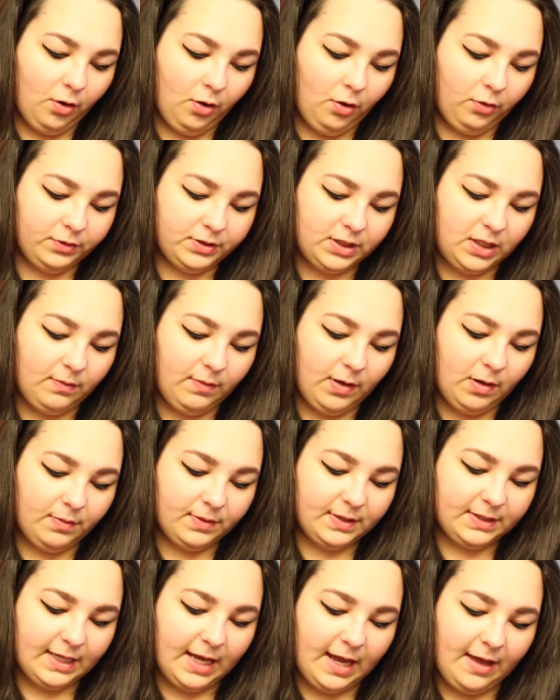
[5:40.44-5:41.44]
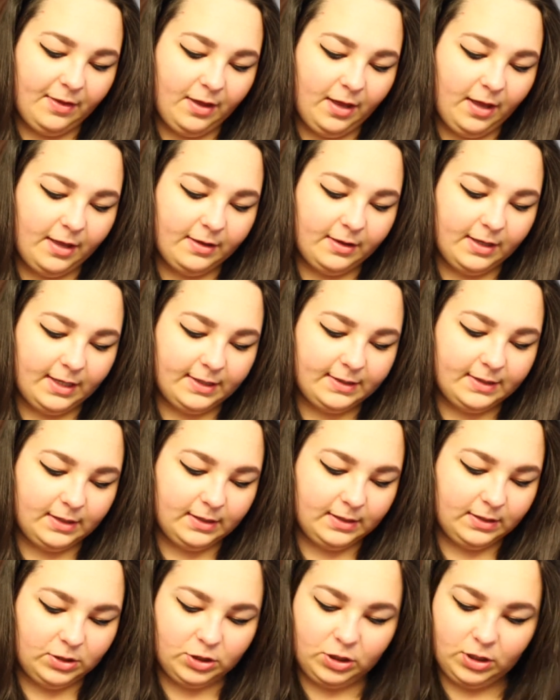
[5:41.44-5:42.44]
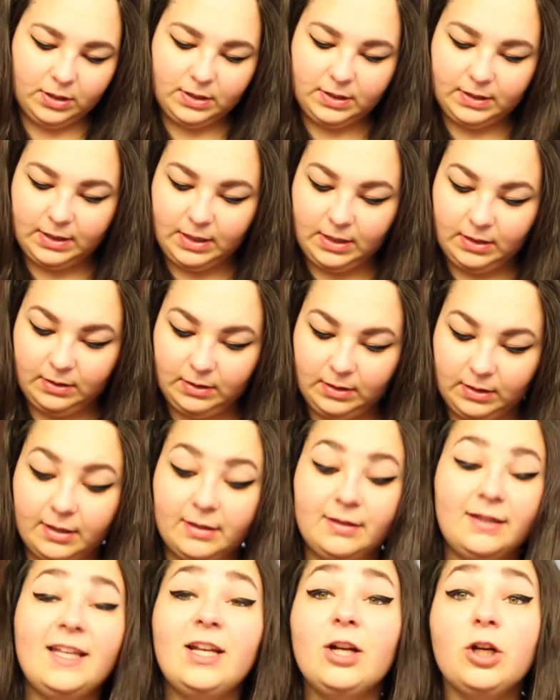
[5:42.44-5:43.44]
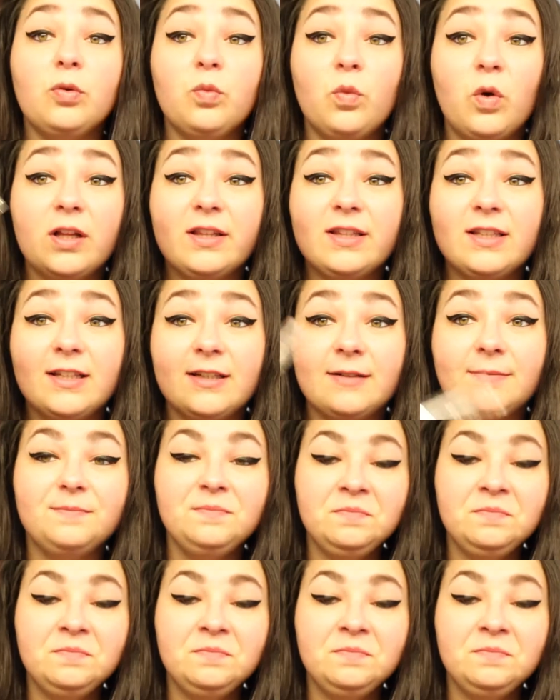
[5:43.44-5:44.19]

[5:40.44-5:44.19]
All Day Wear Mascara, and this is just in clear one,